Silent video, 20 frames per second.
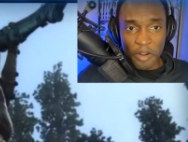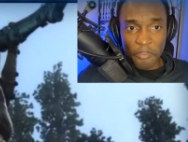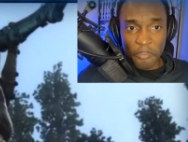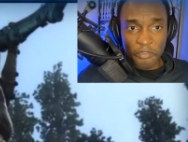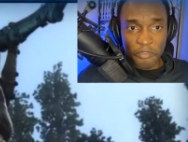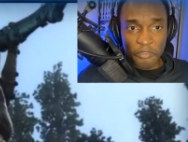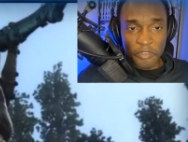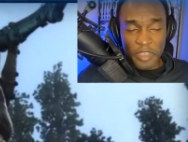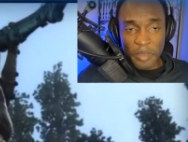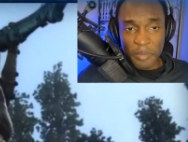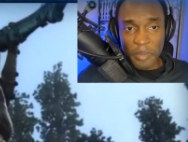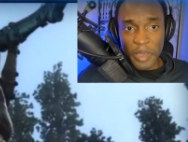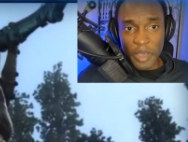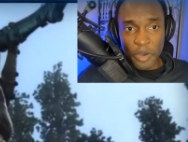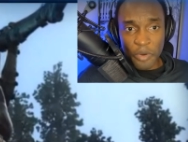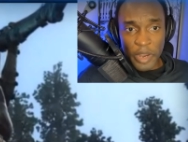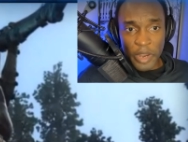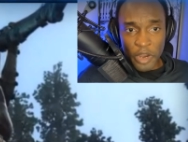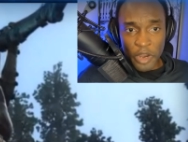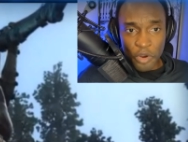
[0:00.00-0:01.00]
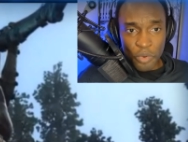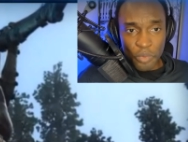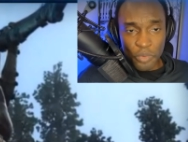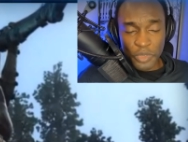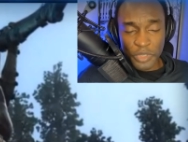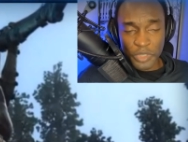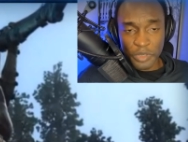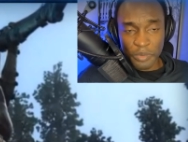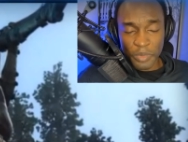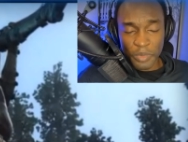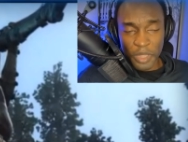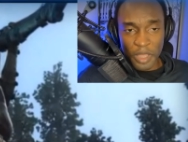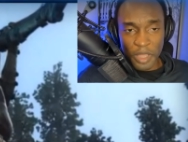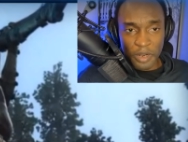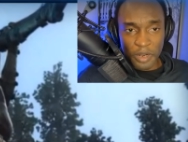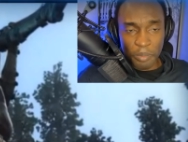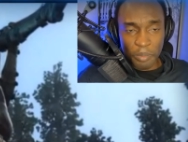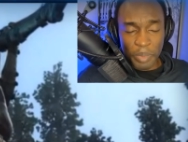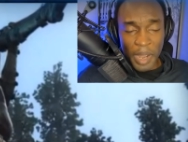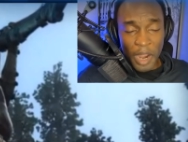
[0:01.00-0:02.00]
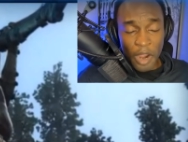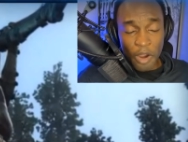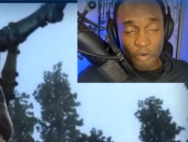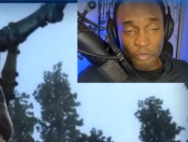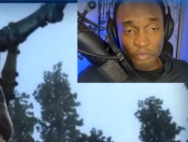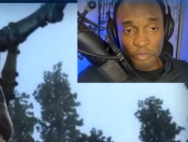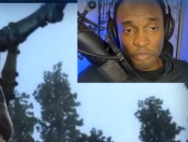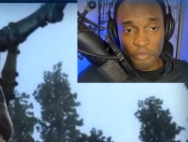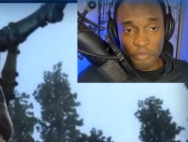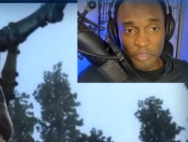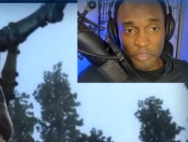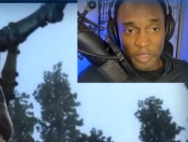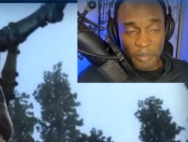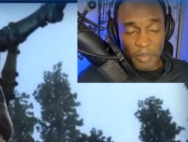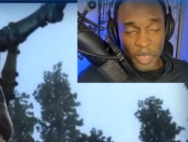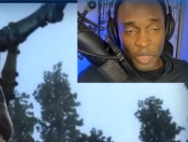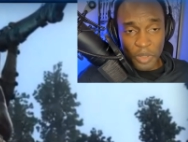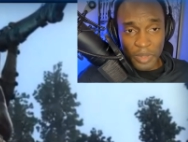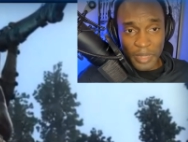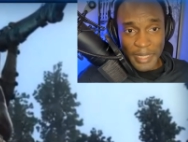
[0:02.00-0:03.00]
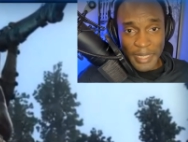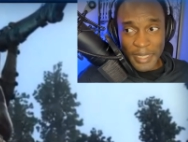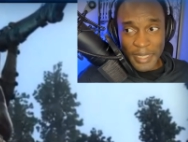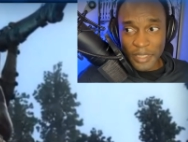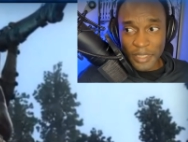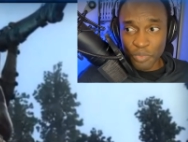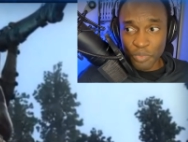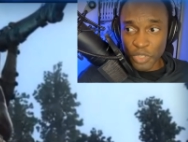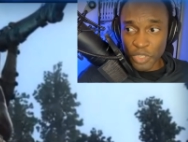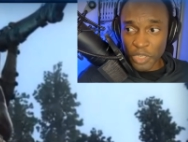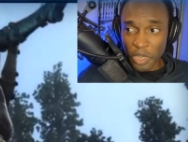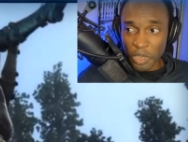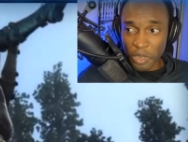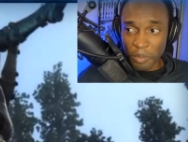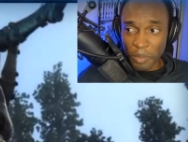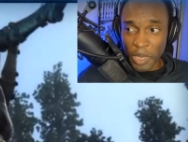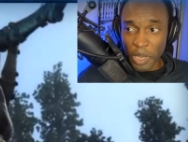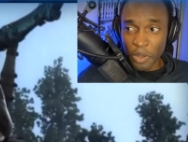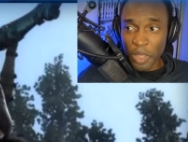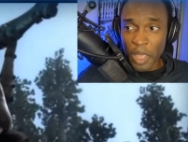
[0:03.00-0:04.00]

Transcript: female heroism, a lot of powerful female leads. We're talking about